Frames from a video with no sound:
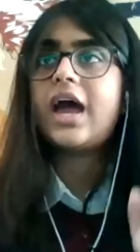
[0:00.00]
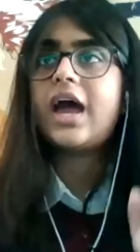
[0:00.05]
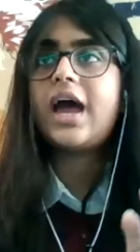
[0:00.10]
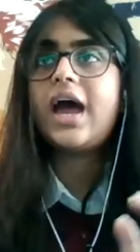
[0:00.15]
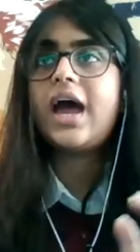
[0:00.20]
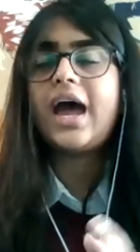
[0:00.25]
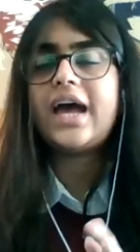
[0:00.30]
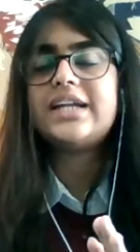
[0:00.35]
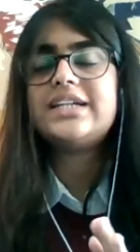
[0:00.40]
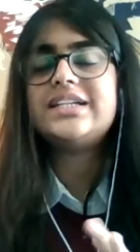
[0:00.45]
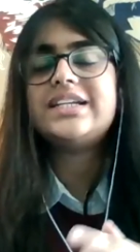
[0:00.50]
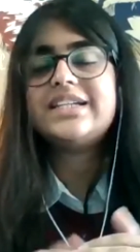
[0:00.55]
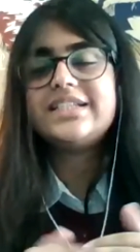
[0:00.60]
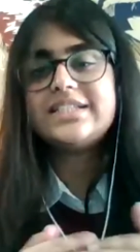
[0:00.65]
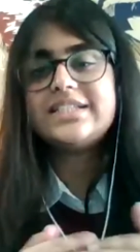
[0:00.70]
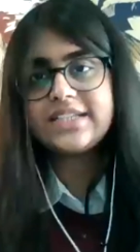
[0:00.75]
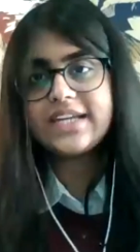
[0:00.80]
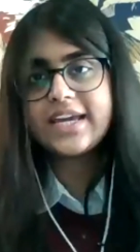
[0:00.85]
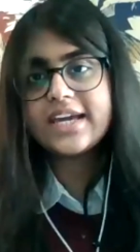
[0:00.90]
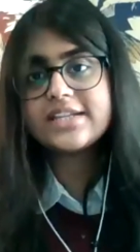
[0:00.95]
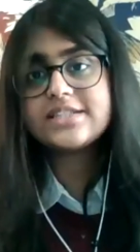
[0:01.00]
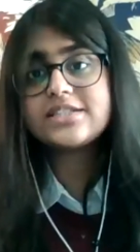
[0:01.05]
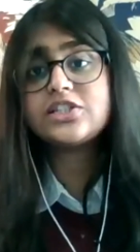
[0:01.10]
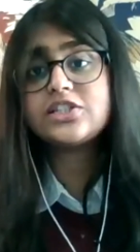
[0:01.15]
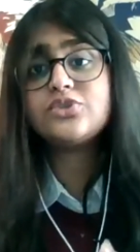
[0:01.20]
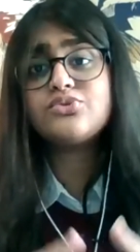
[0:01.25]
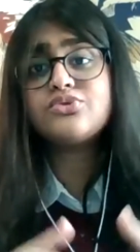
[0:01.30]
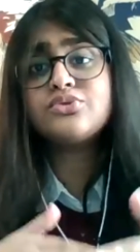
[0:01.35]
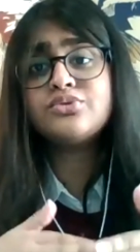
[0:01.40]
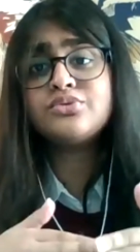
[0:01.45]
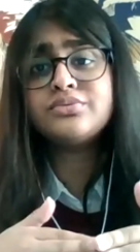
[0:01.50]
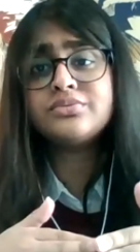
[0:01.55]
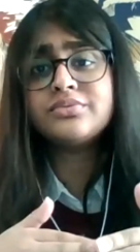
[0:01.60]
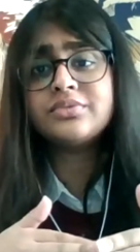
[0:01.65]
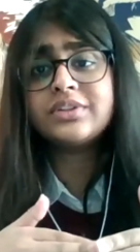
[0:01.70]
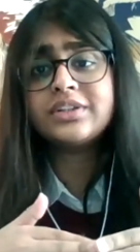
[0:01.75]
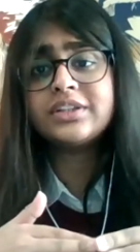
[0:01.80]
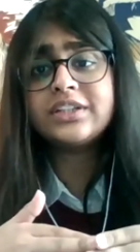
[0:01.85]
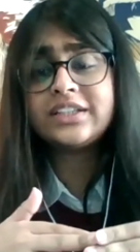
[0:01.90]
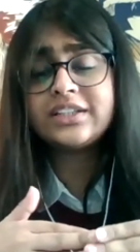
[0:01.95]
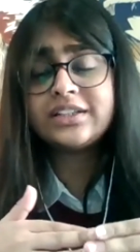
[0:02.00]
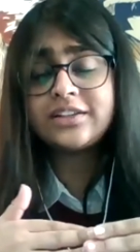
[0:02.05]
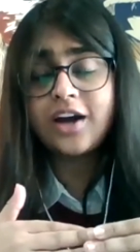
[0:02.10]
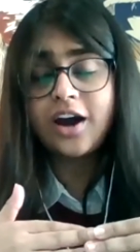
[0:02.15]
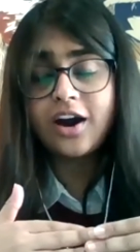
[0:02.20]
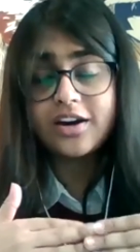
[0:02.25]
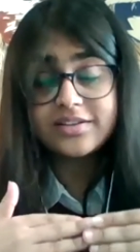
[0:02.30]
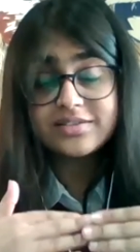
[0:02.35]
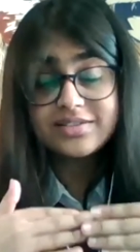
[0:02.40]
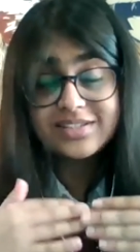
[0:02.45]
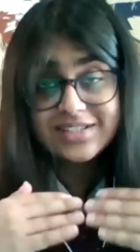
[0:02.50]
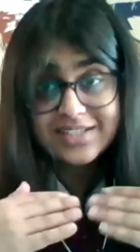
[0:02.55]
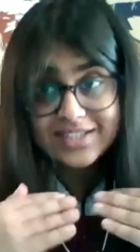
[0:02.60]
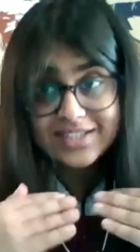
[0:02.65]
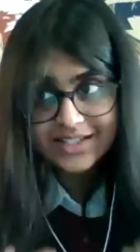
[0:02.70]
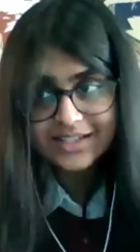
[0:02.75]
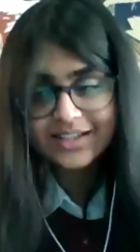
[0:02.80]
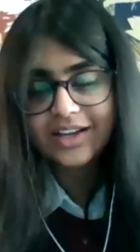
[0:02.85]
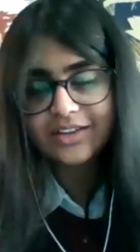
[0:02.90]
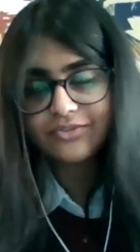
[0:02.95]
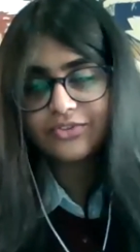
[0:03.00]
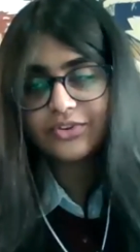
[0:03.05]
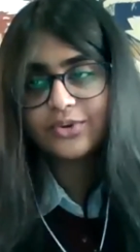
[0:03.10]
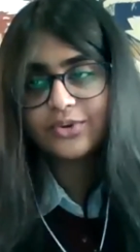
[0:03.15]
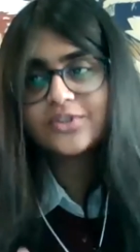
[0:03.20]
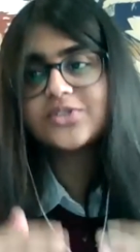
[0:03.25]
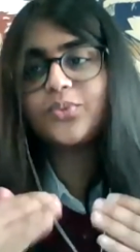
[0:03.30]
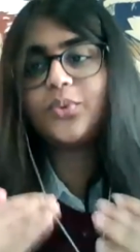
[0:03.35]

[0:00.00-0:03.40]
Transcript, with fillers: And in case you are still confused,